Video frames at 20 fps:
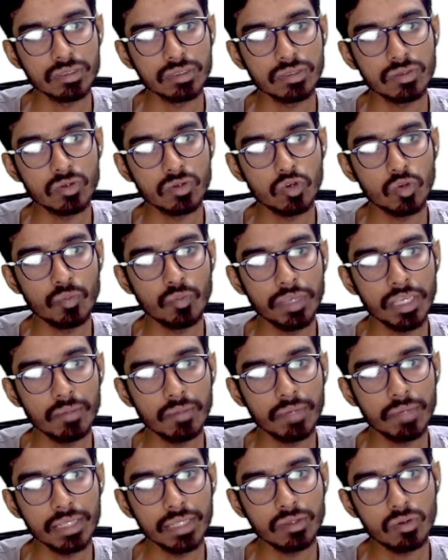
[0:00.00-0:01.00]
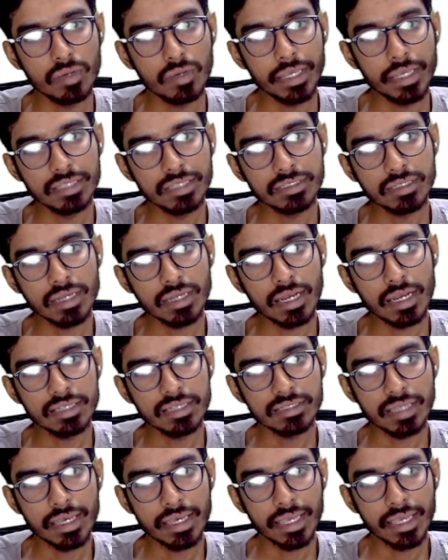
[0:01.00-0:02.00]
dou b by dou x
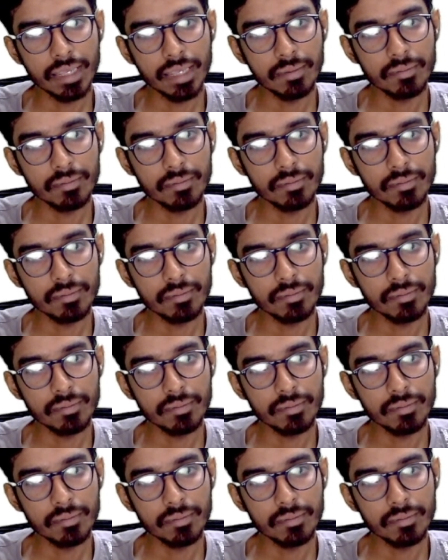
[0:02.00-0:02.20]
cross I.